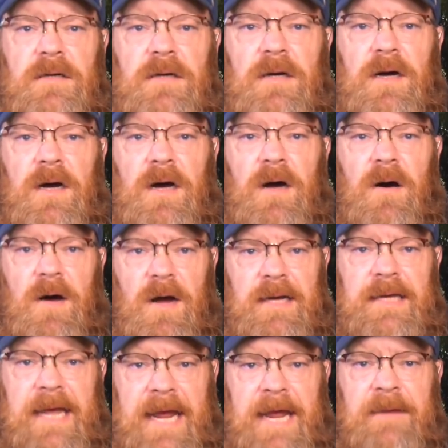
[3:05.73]

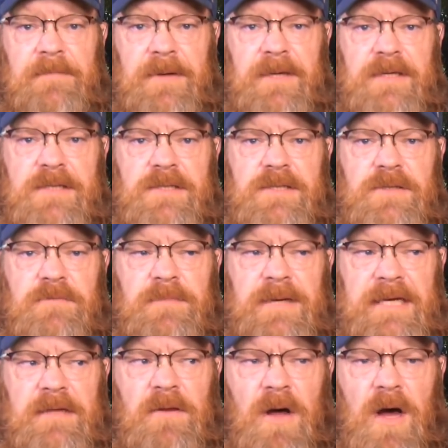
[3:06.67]
on campus to
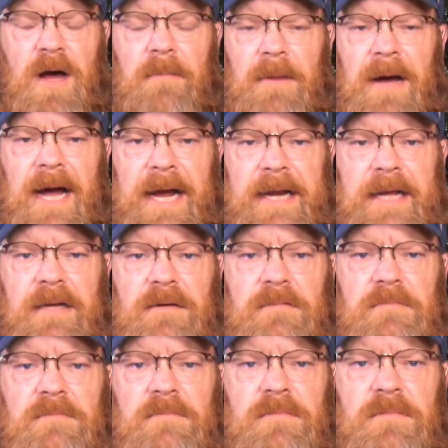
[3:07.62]
be
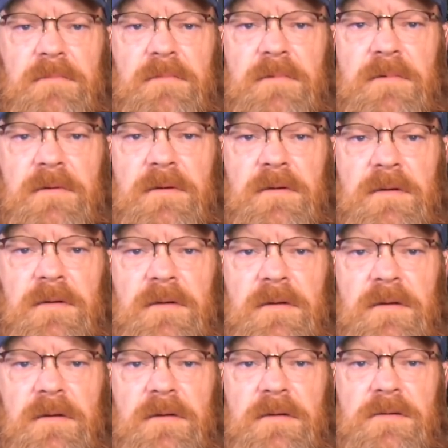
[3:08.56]
law-abiding,
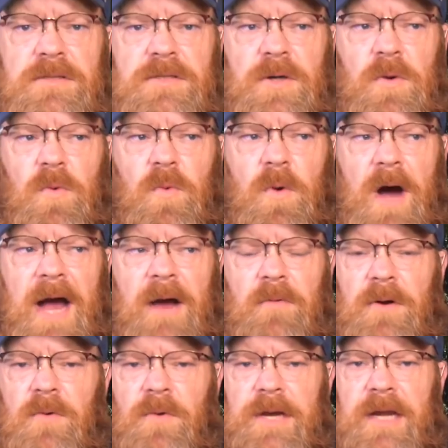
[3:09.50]
so why
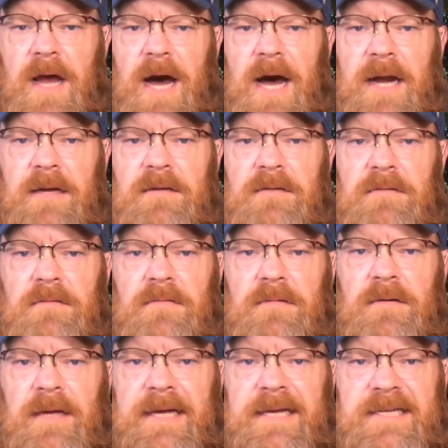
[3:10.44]
would we not
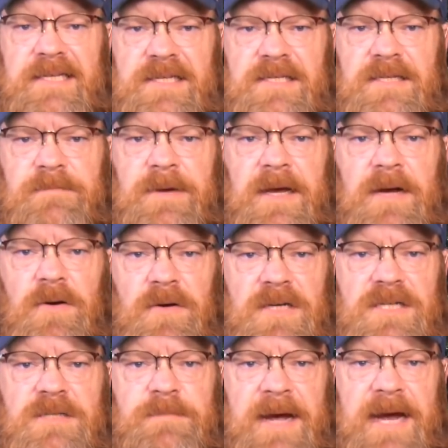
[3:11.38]
anticipate or
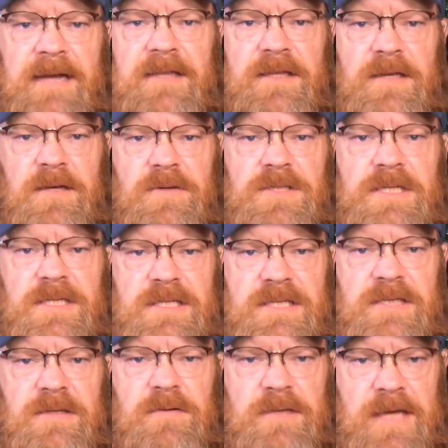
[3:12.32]
expect that those
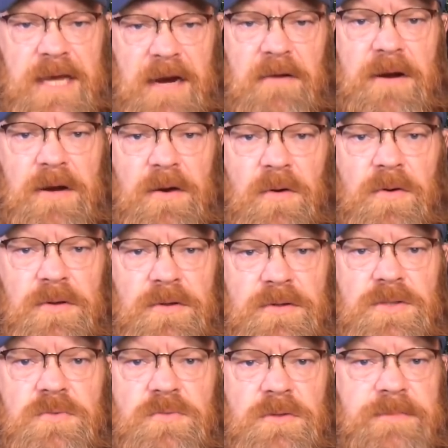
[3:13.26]
concealed carry
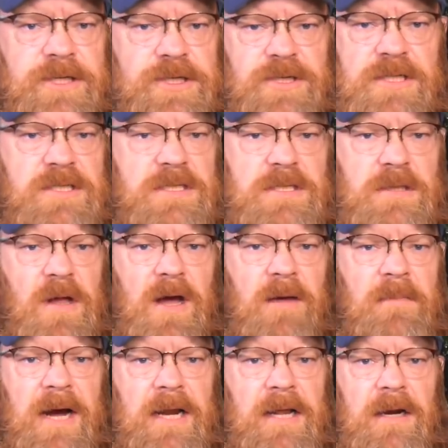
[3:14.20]
holders would be just as
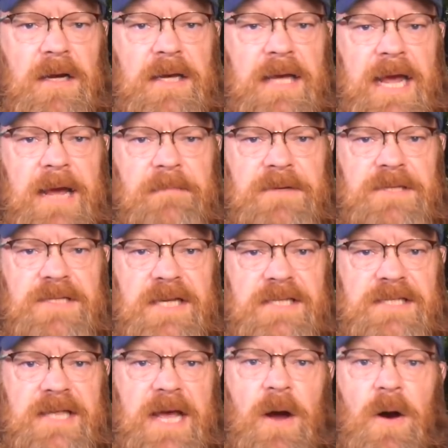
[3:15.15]
law-abiding on campus
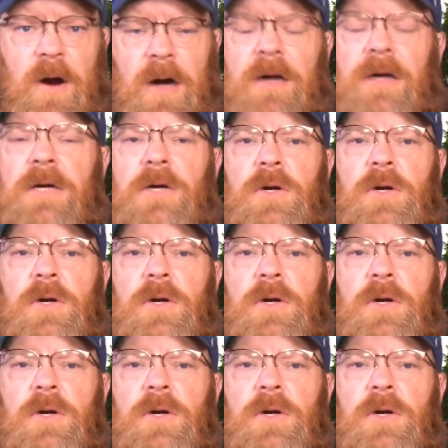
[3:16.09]
as they are